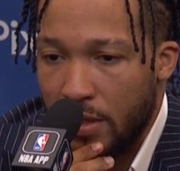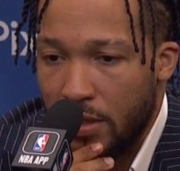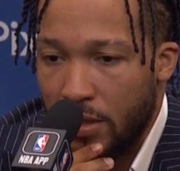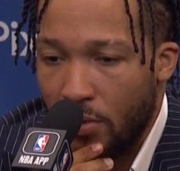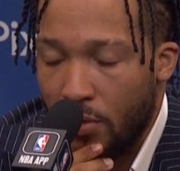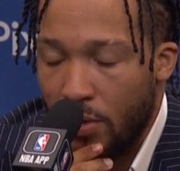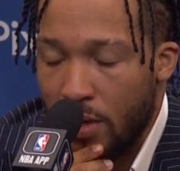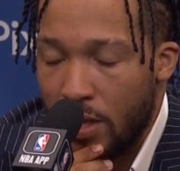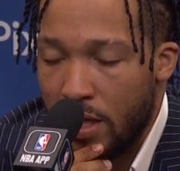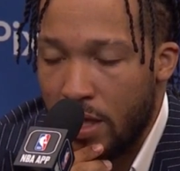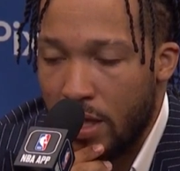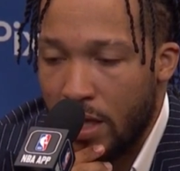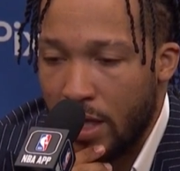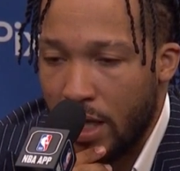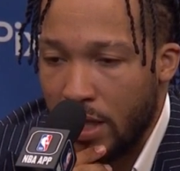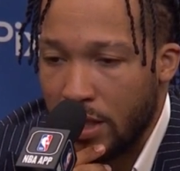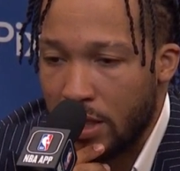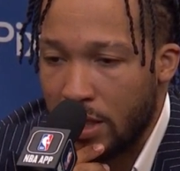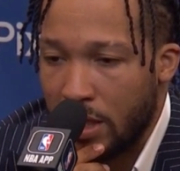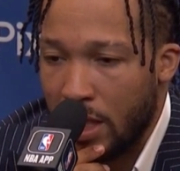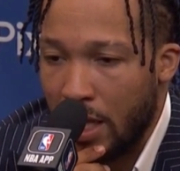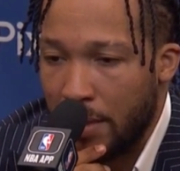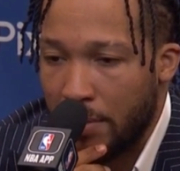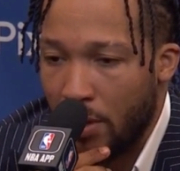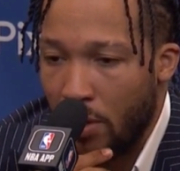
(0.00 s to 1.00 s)
one thing I
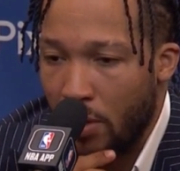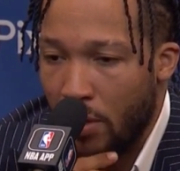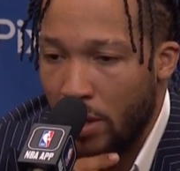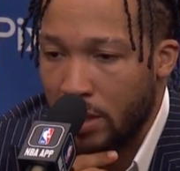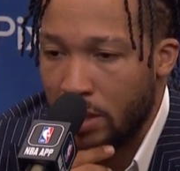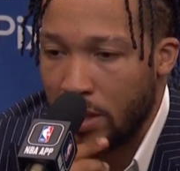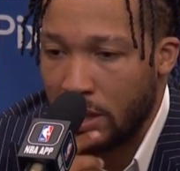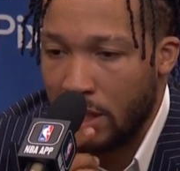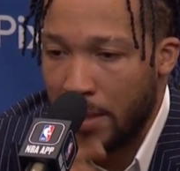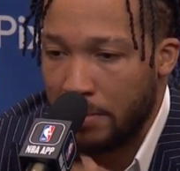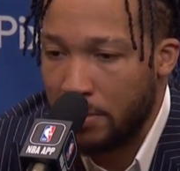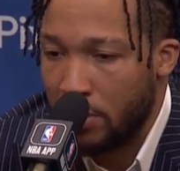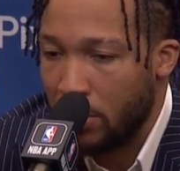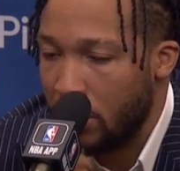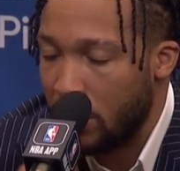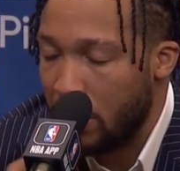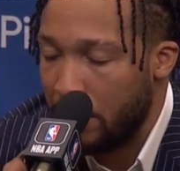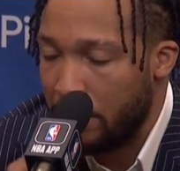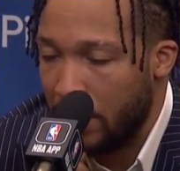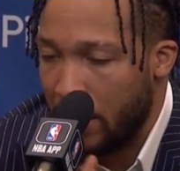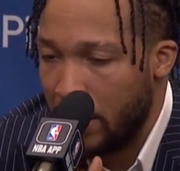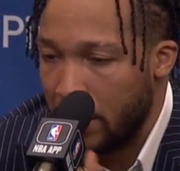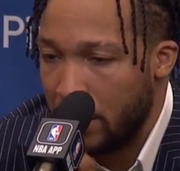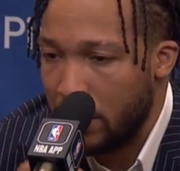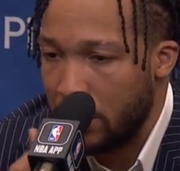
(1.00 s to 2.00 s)
just kept going, I just kept turning the
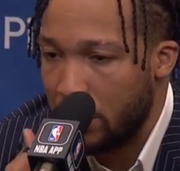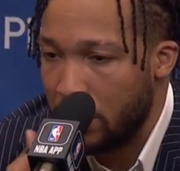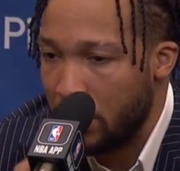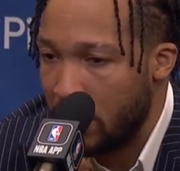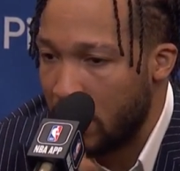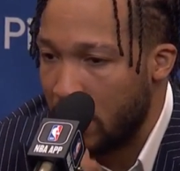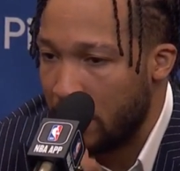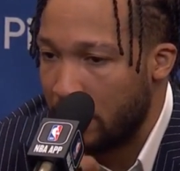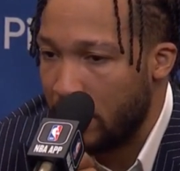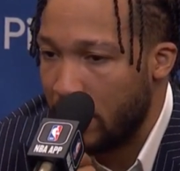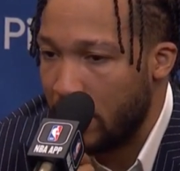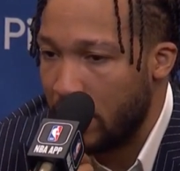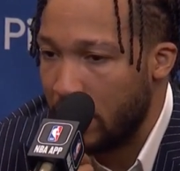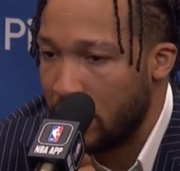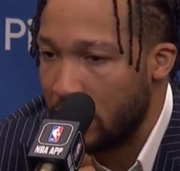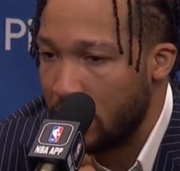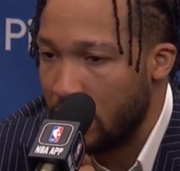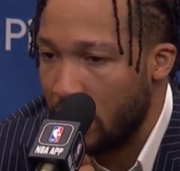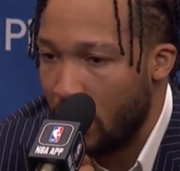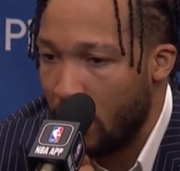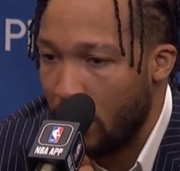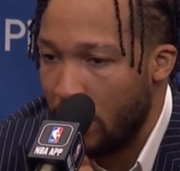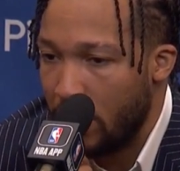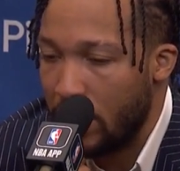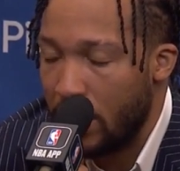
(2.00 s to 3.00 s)
page,
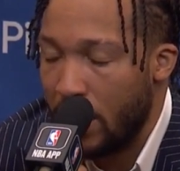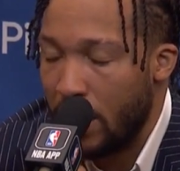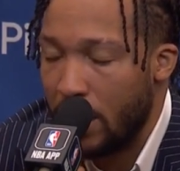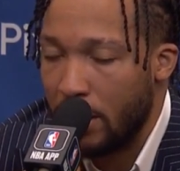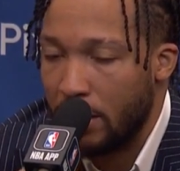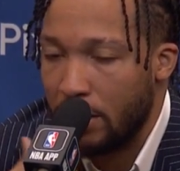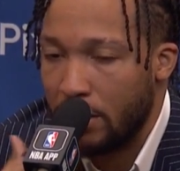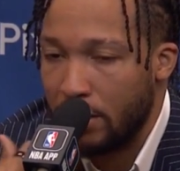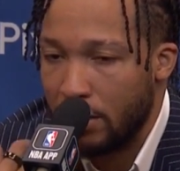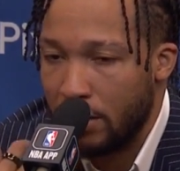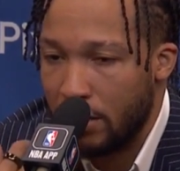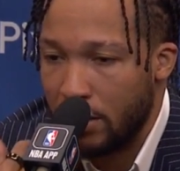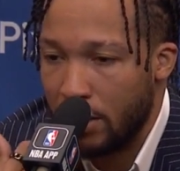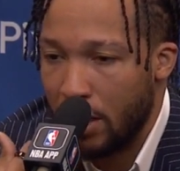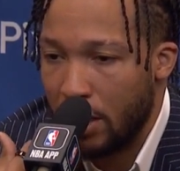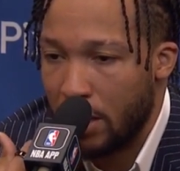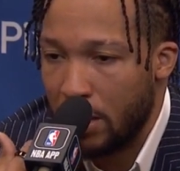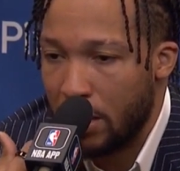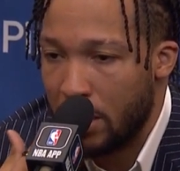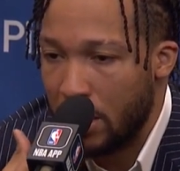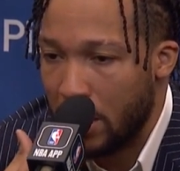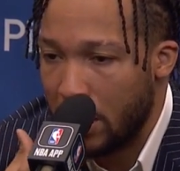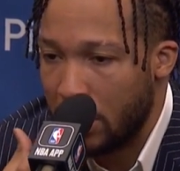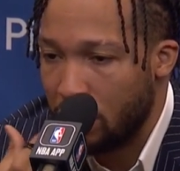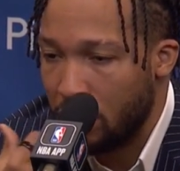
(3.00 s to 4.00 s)
knowing that
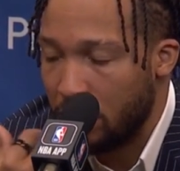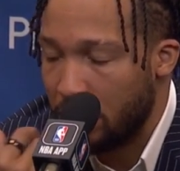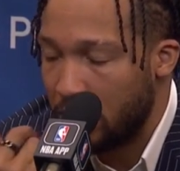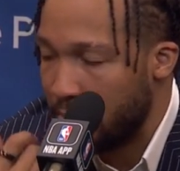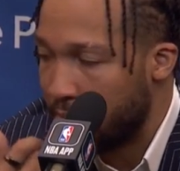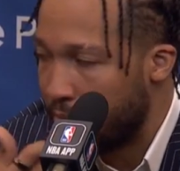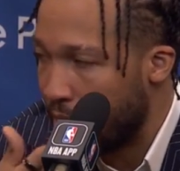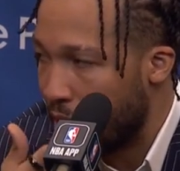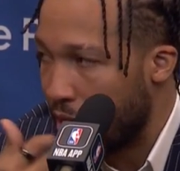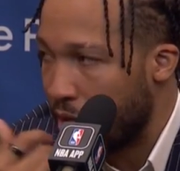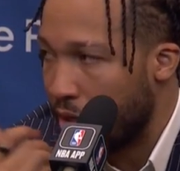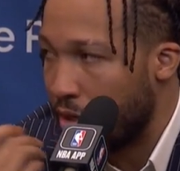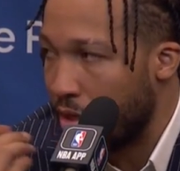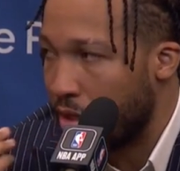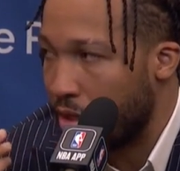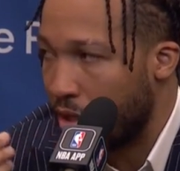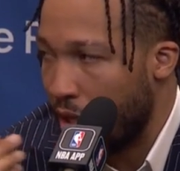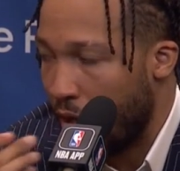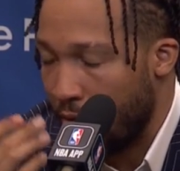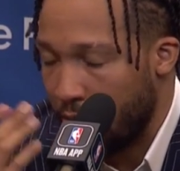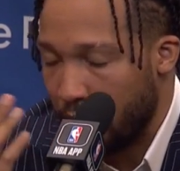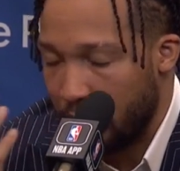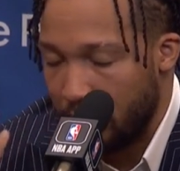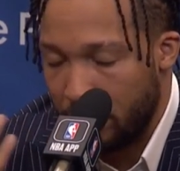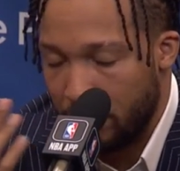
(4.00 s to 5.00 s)
things would be better.
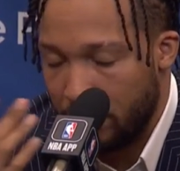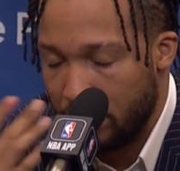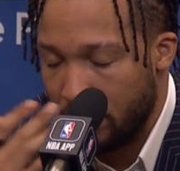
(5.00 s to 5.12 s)
I